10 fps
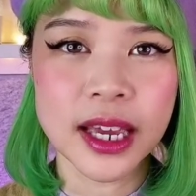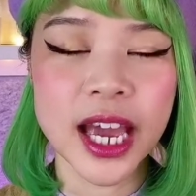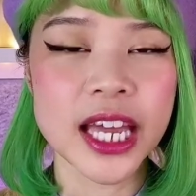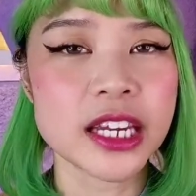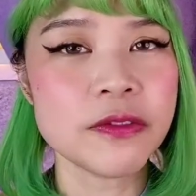
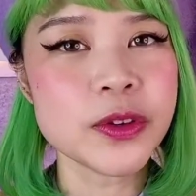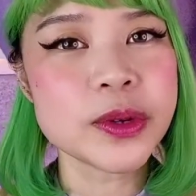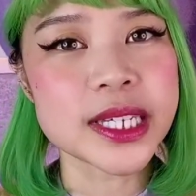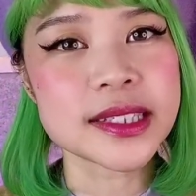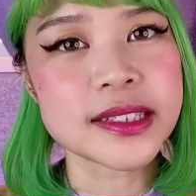And if you
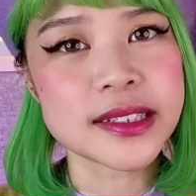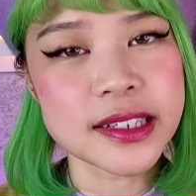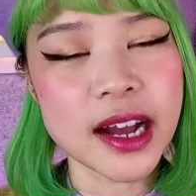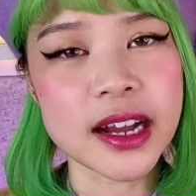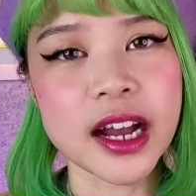get
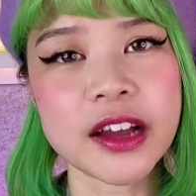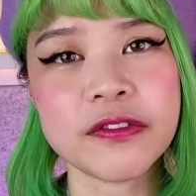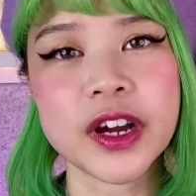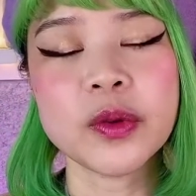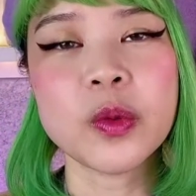stuck, I
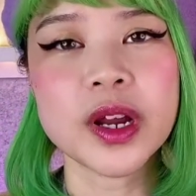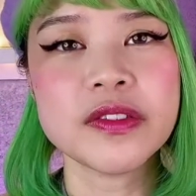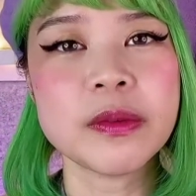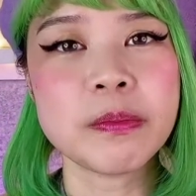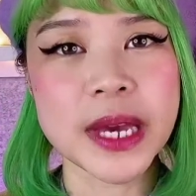find one of
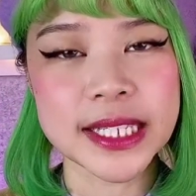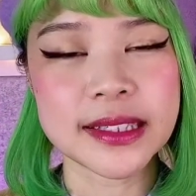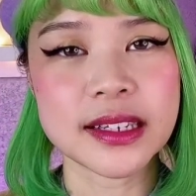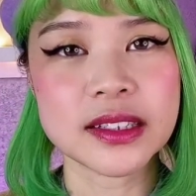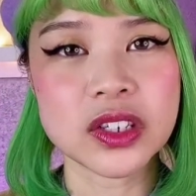the best
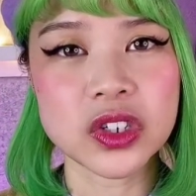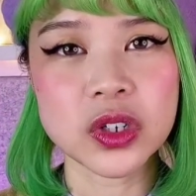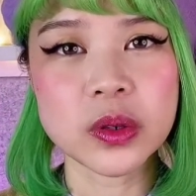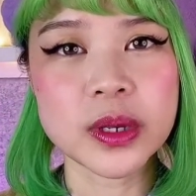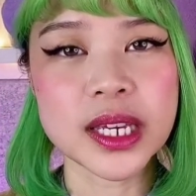things to
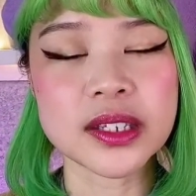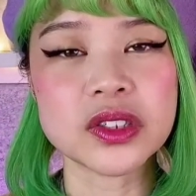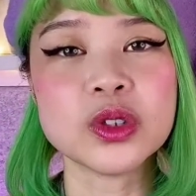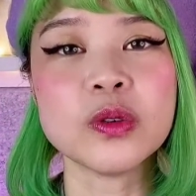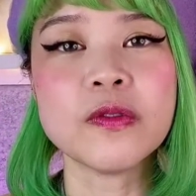do is
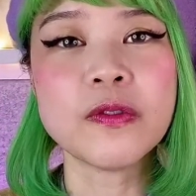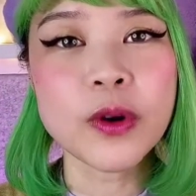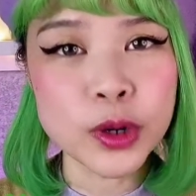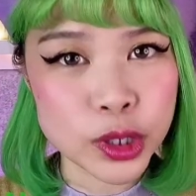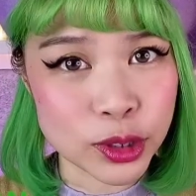to
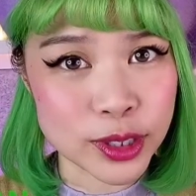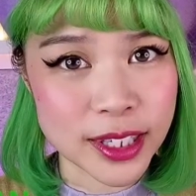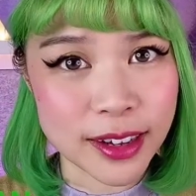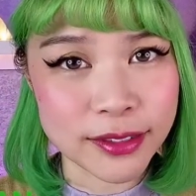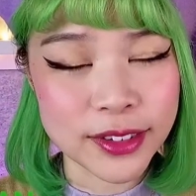force
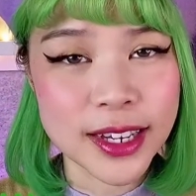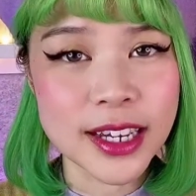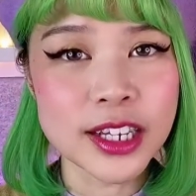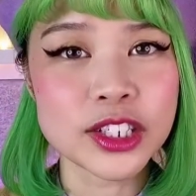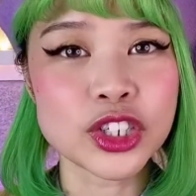yourself
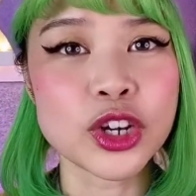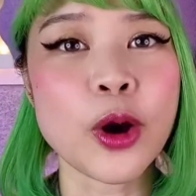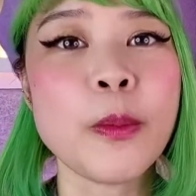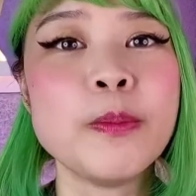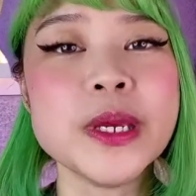to
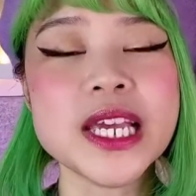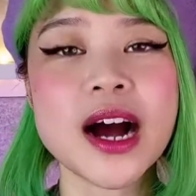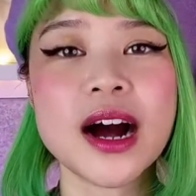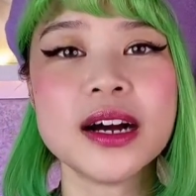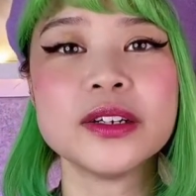go
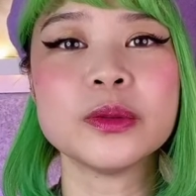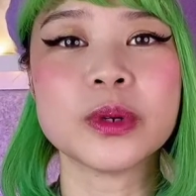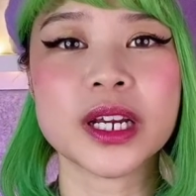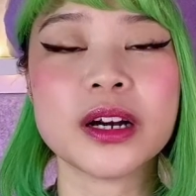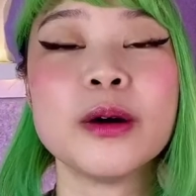beyond
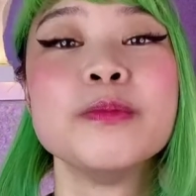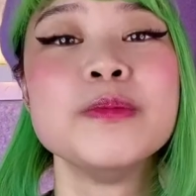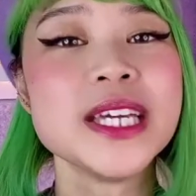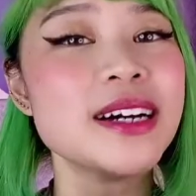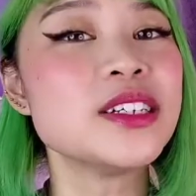what I call
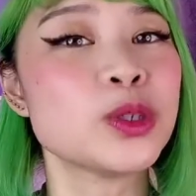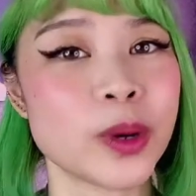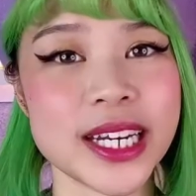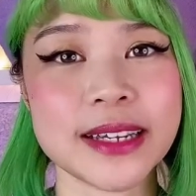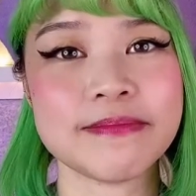beyond
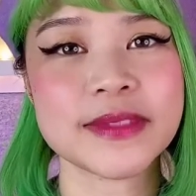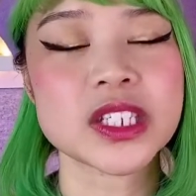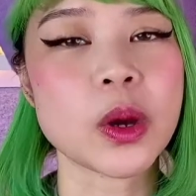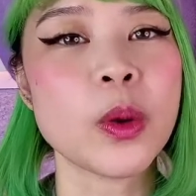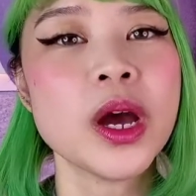20.
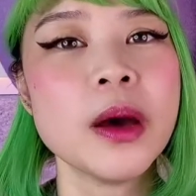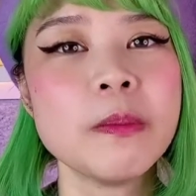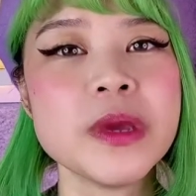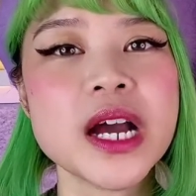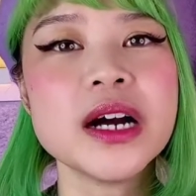So
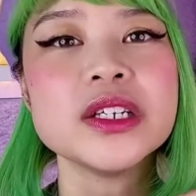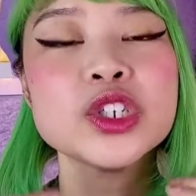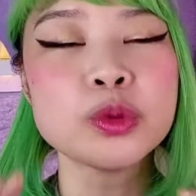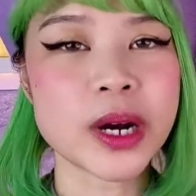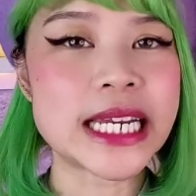beyond
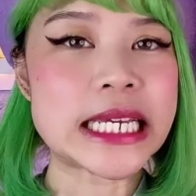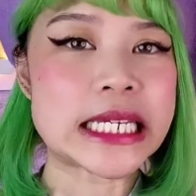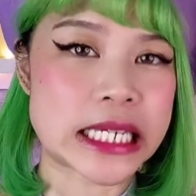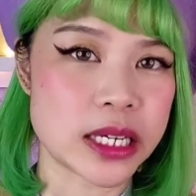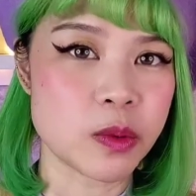20
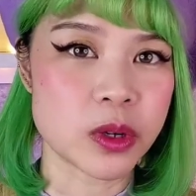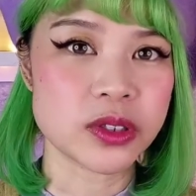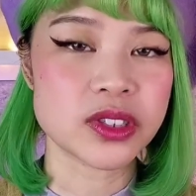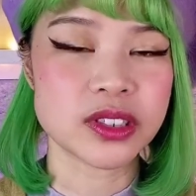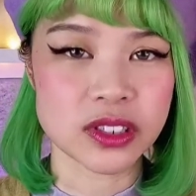
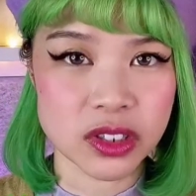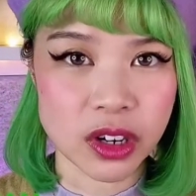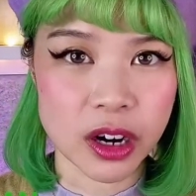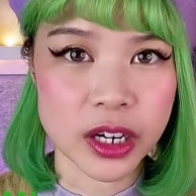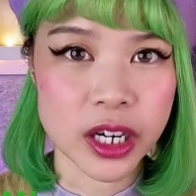keywords to
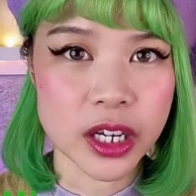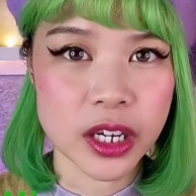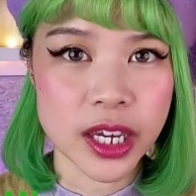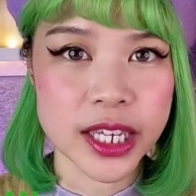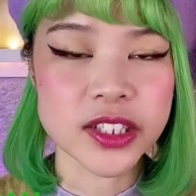start.
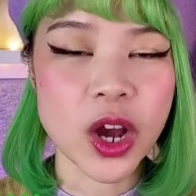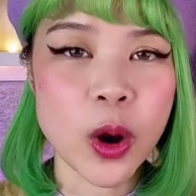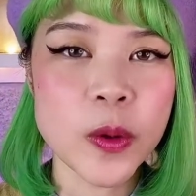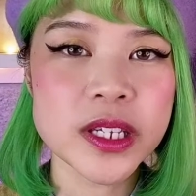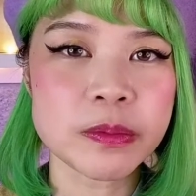It's
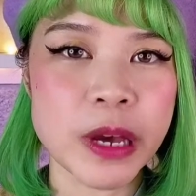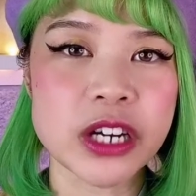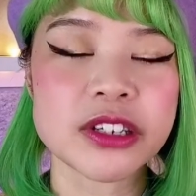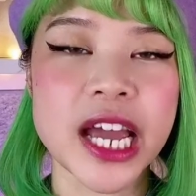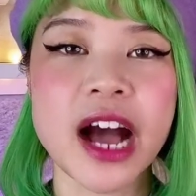always
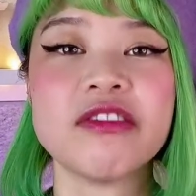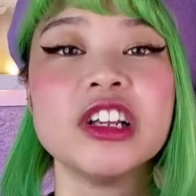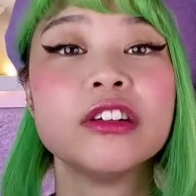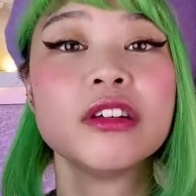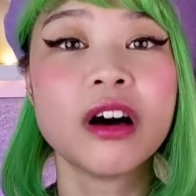better to have a
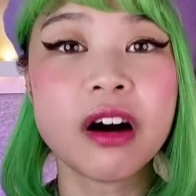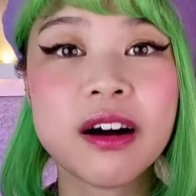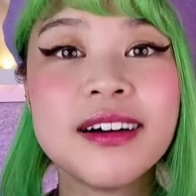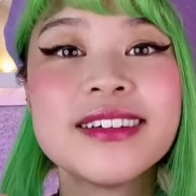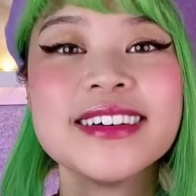
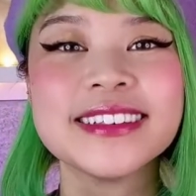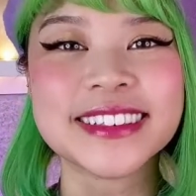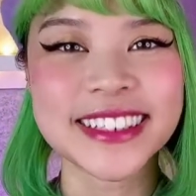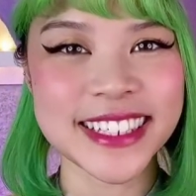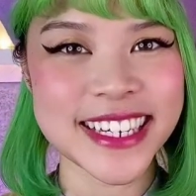long
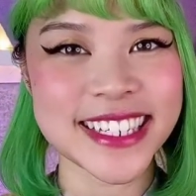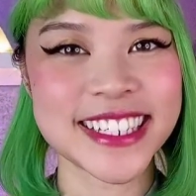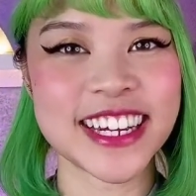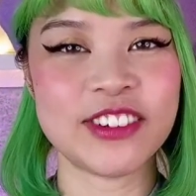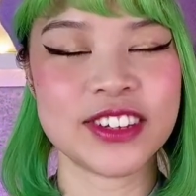list
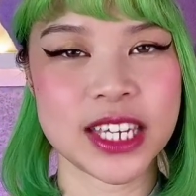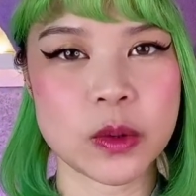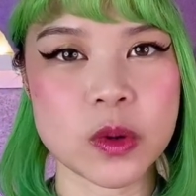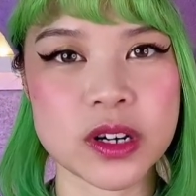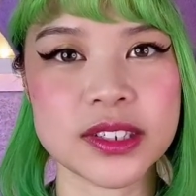of
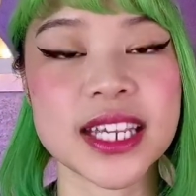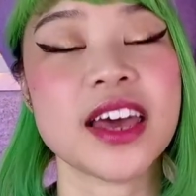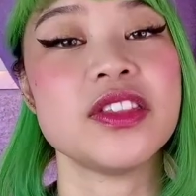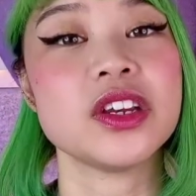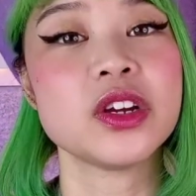keywords
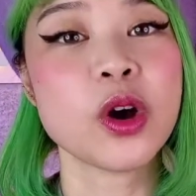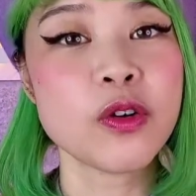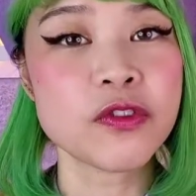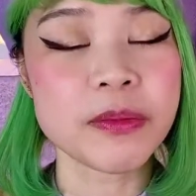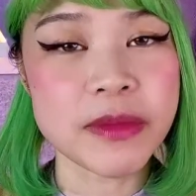and then go
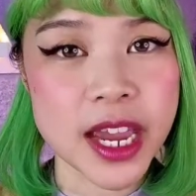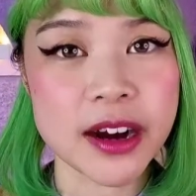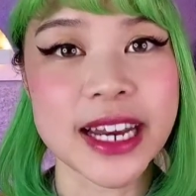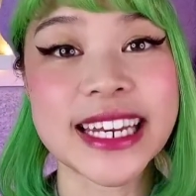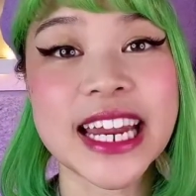from there
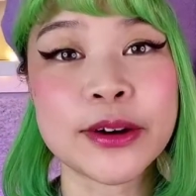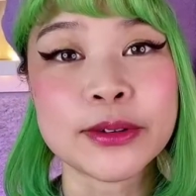and narrow